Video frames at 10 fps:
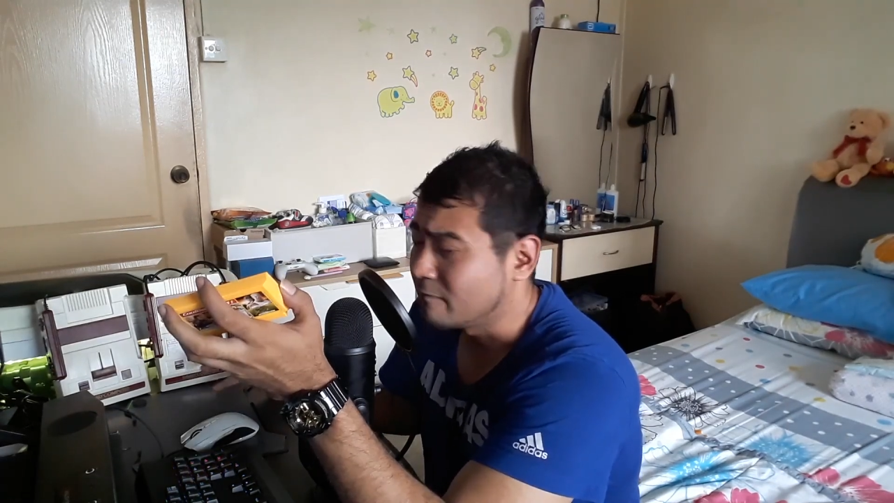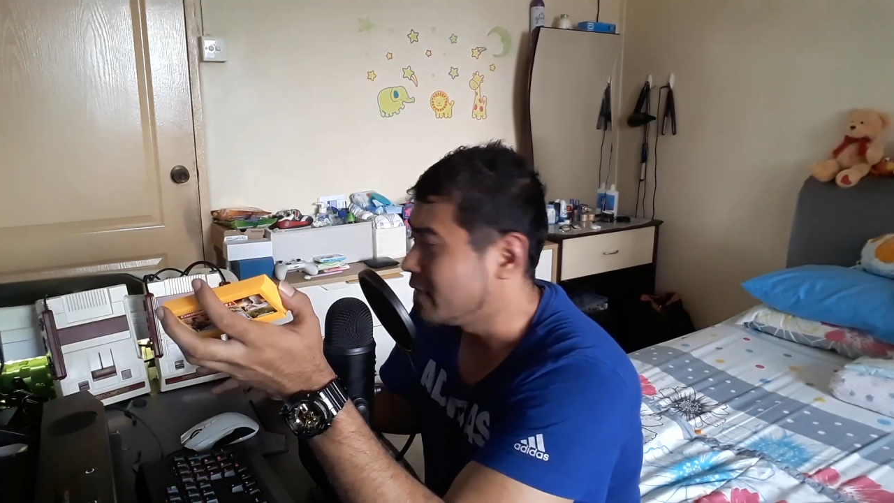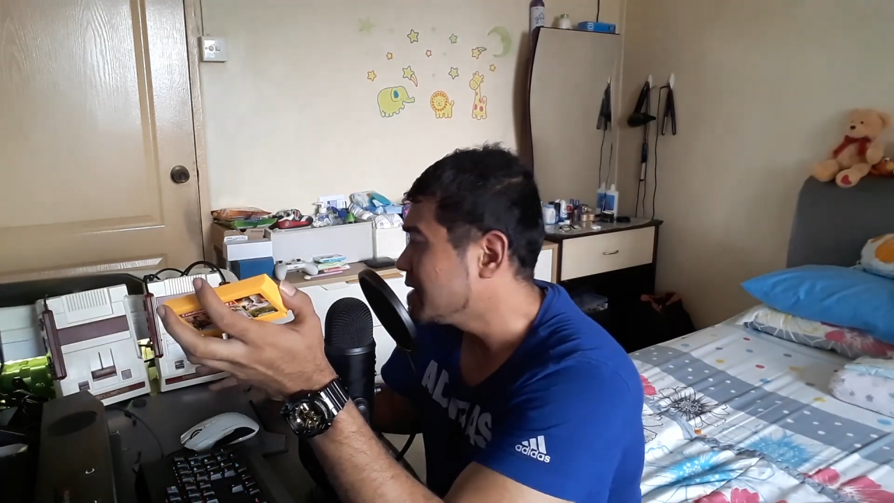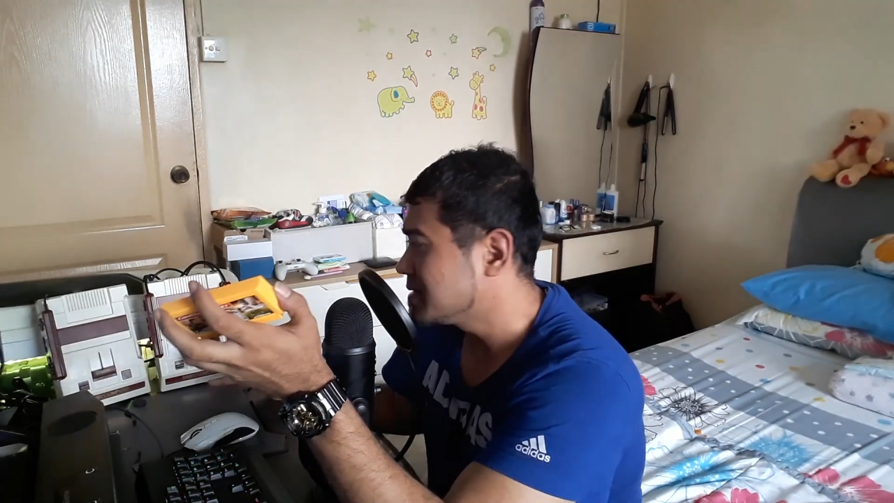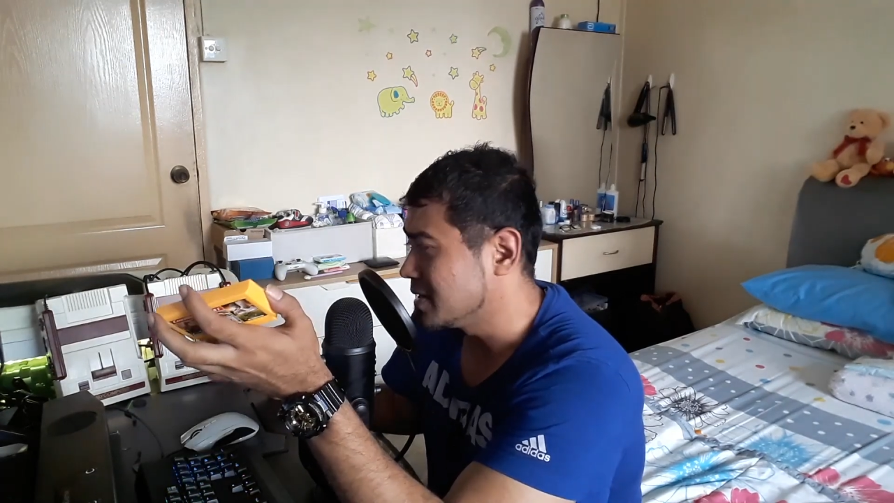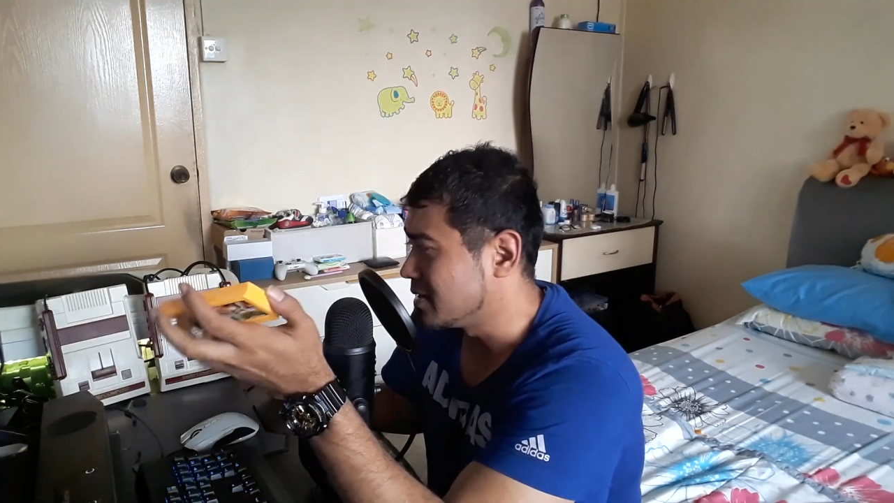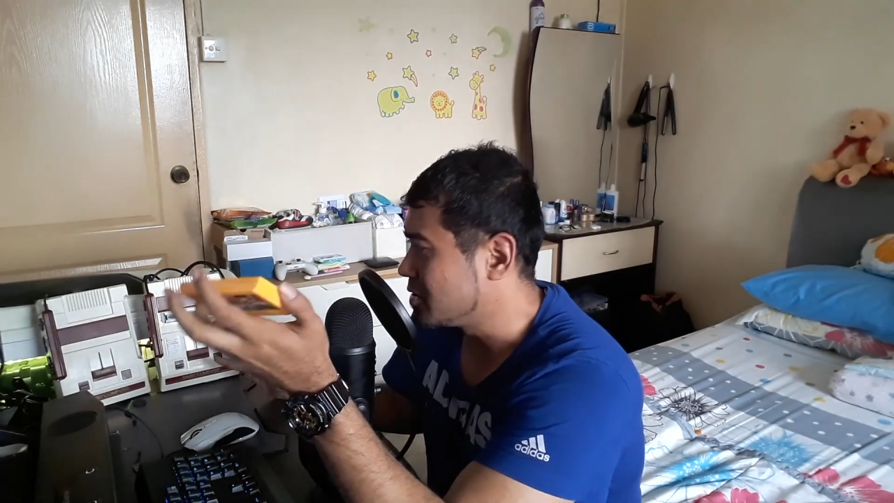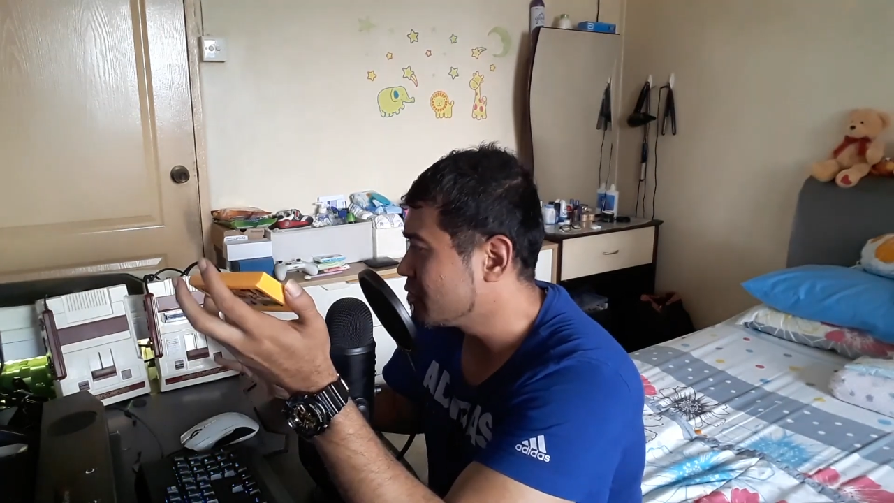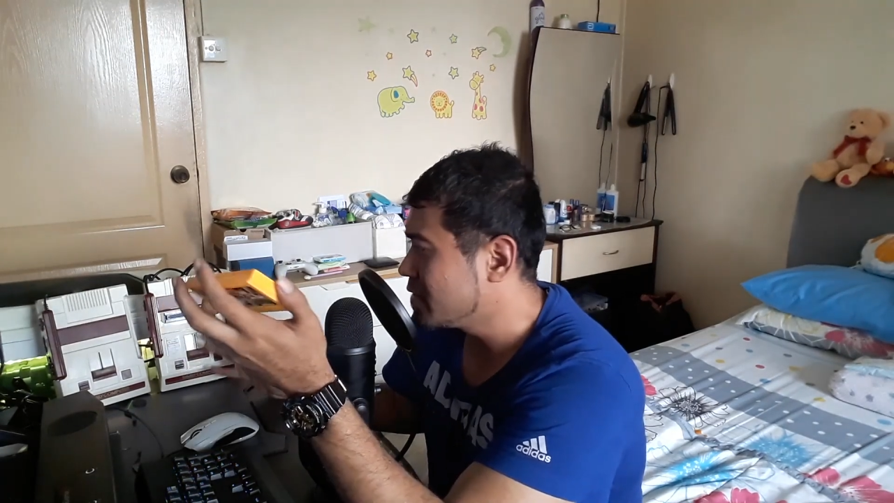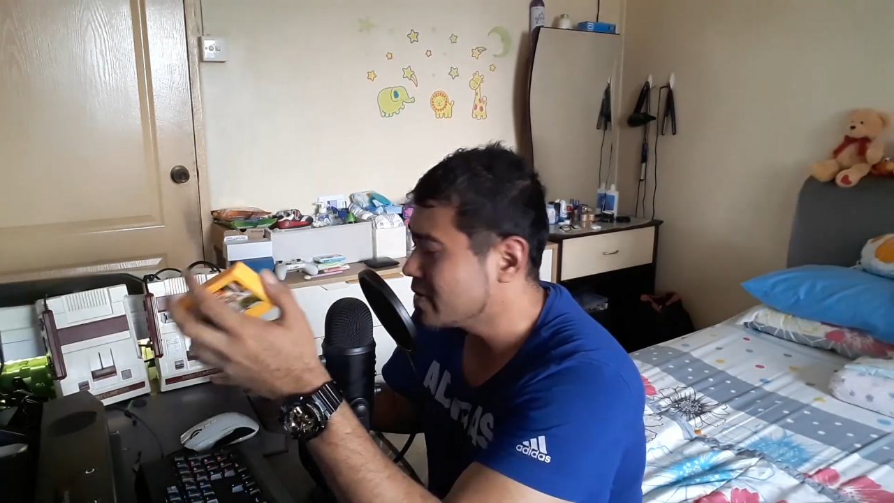Face
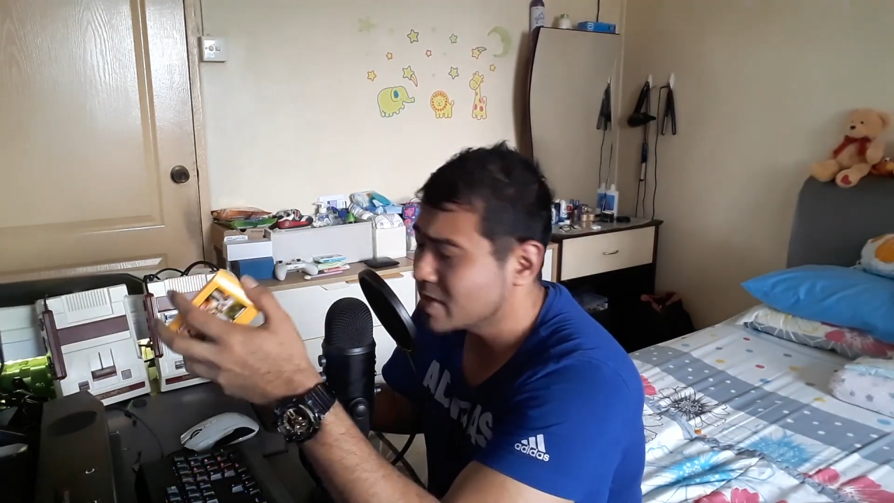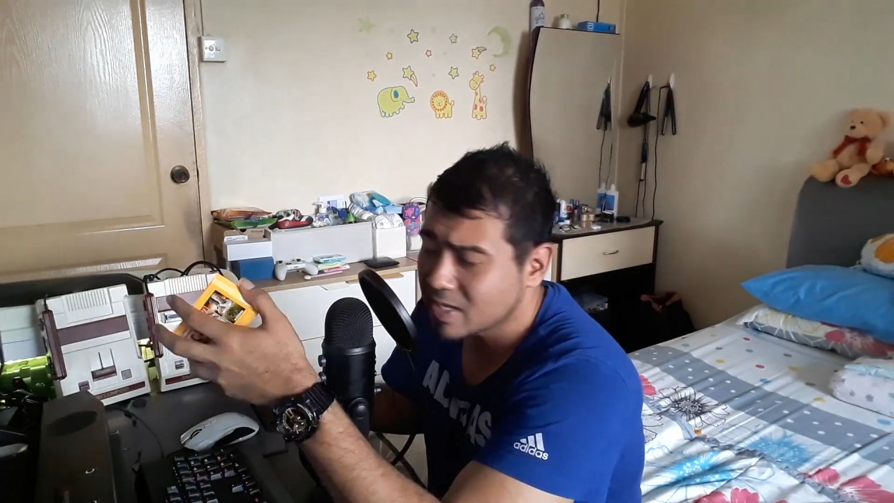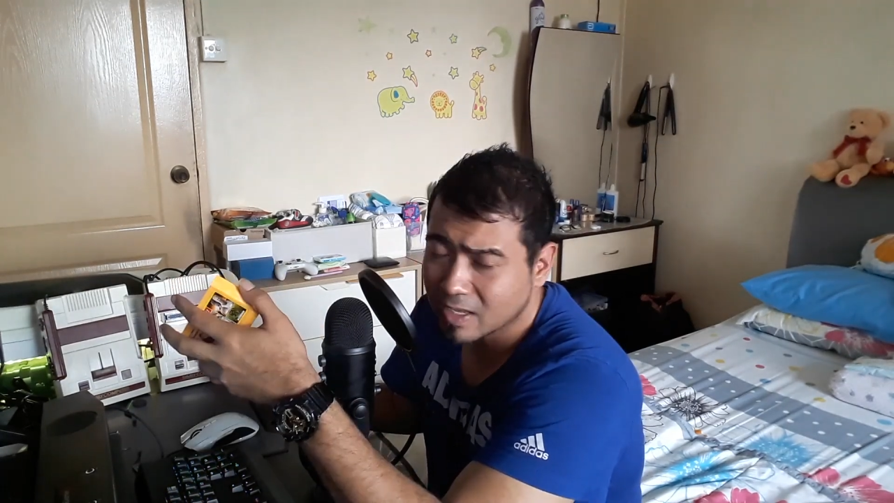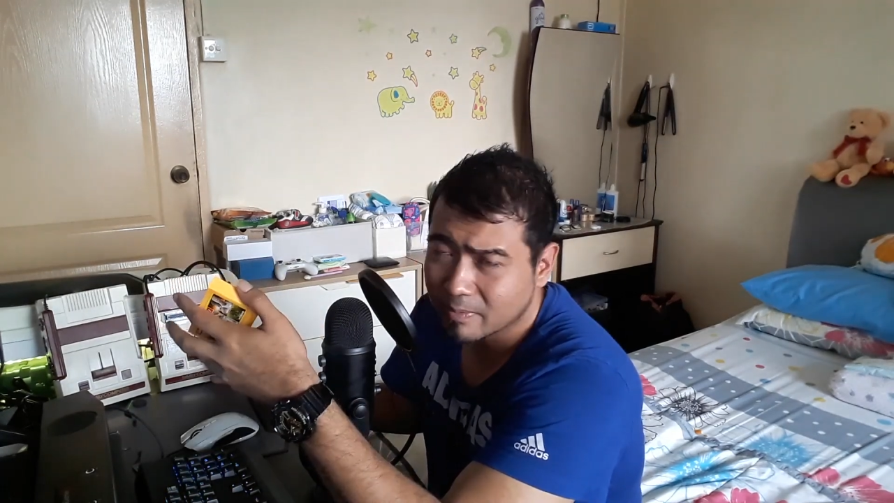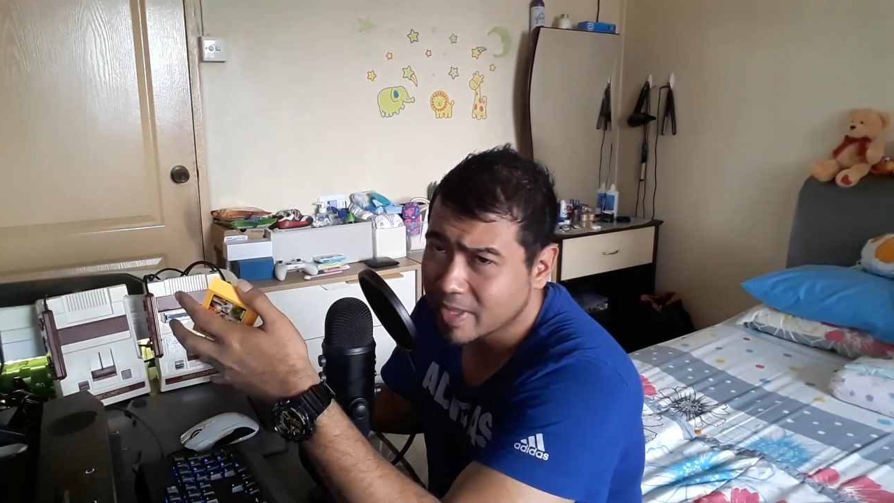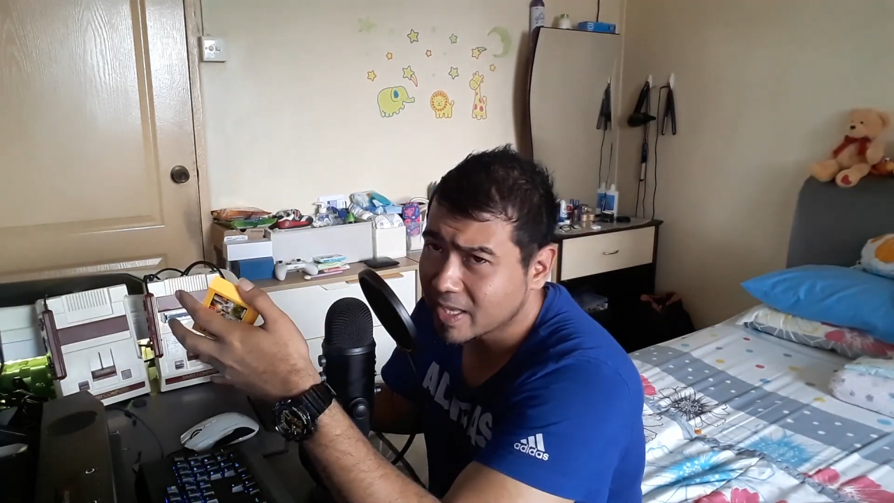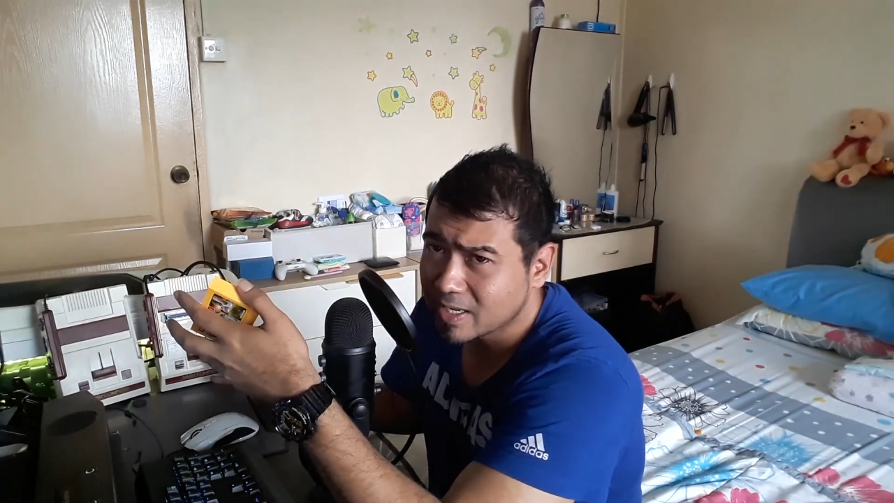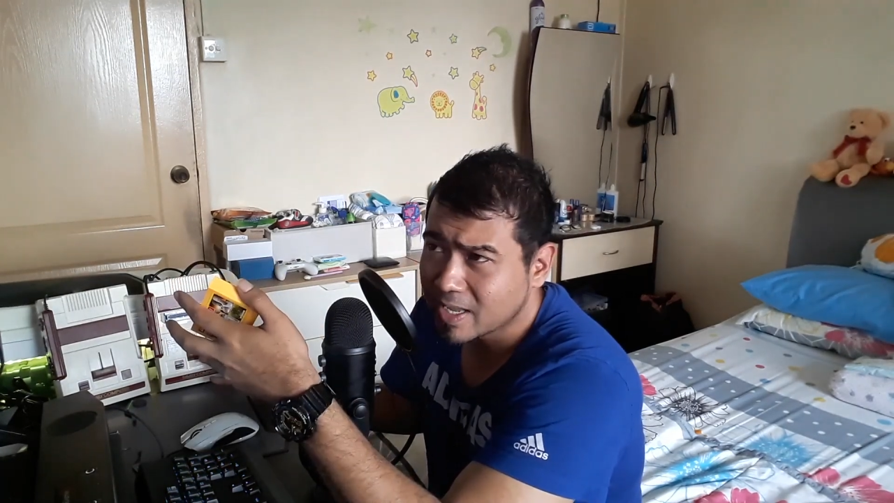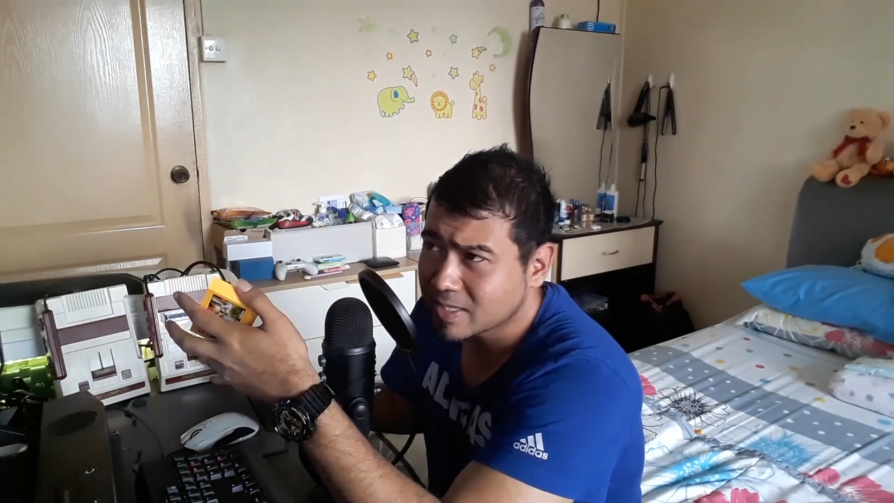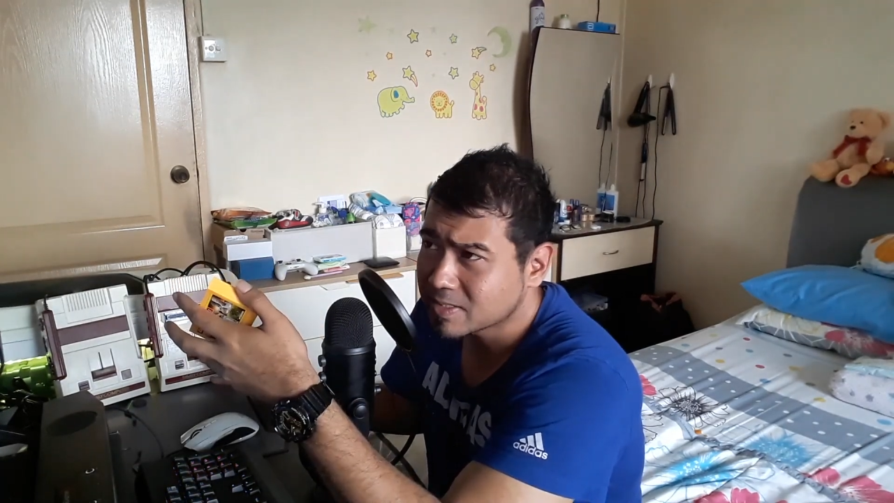it, during the
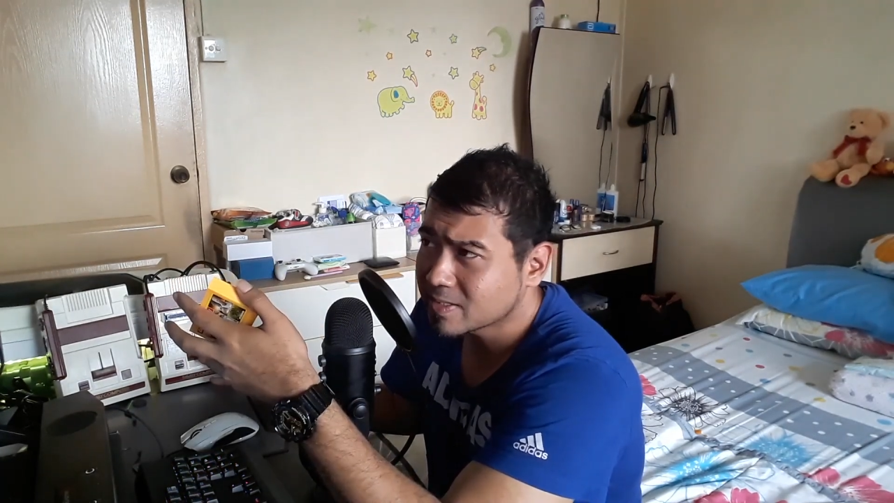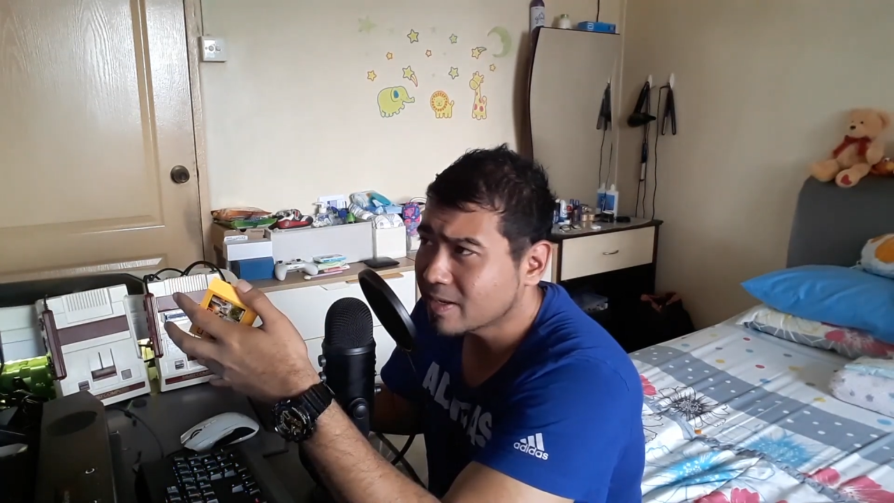NES